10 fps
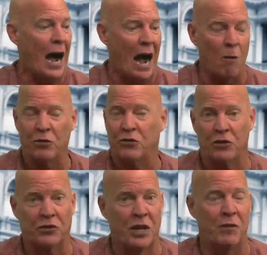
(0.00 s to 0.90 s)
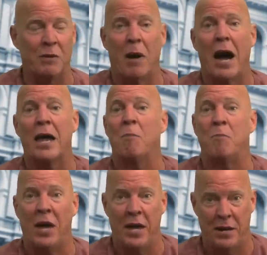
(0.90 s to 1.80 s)
I was just giving my
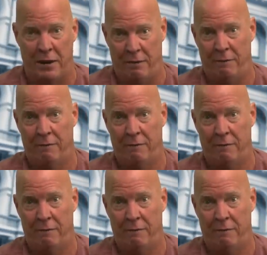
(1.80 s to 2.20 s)
opinion.